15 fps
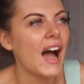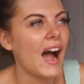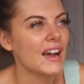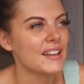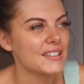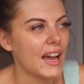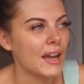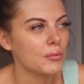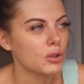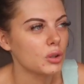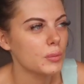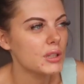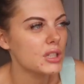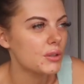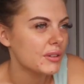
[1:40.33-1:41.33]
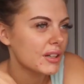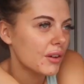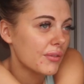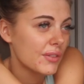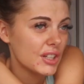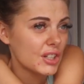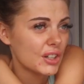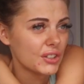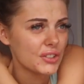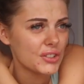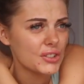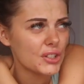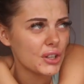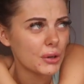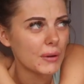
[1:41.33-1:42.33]
and I'm gonna be doing a video
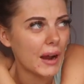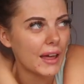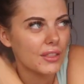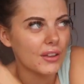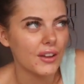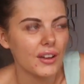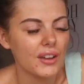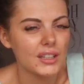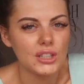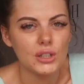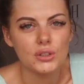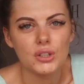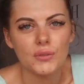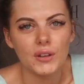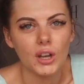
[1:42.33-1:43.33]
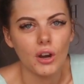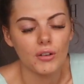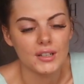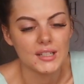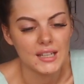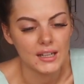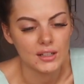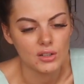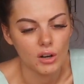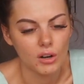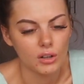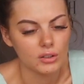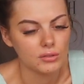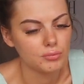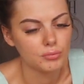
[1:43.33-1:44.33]
soon, either a YouTube video or a
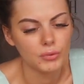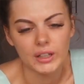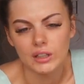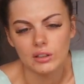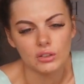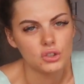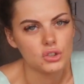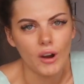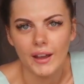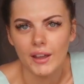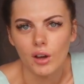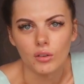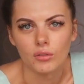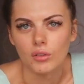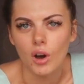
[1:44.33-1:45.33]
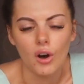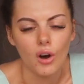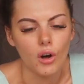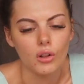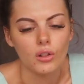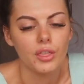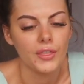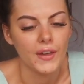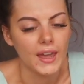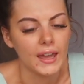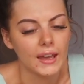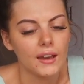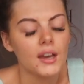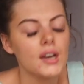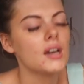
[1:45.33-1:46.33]
TikTok reel try on haul
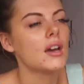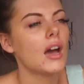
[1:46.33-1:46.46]
thing.